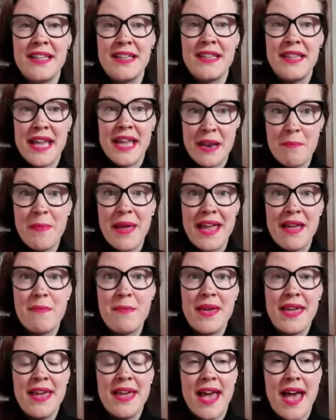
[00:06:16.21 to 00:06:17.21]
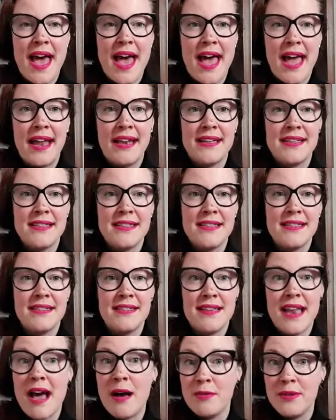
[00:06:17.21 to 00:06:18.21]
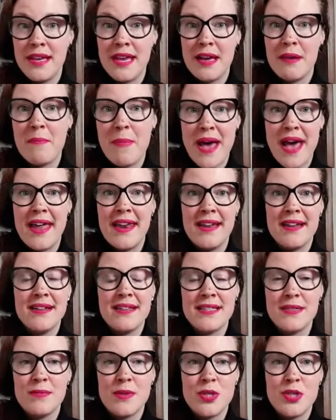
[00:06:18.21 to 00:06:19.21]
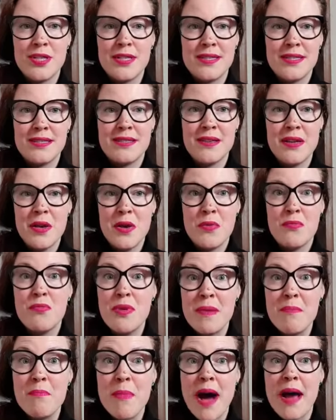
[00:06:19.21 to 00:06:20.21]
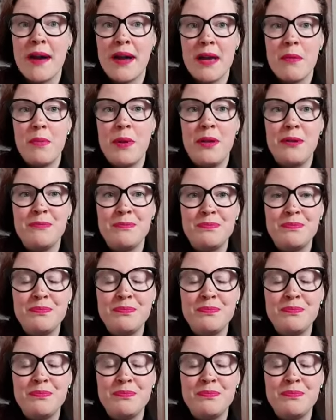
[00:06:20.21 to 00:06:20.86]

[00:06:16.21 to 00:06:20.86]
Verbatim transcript: their baby and now they are parents, which is remarkable.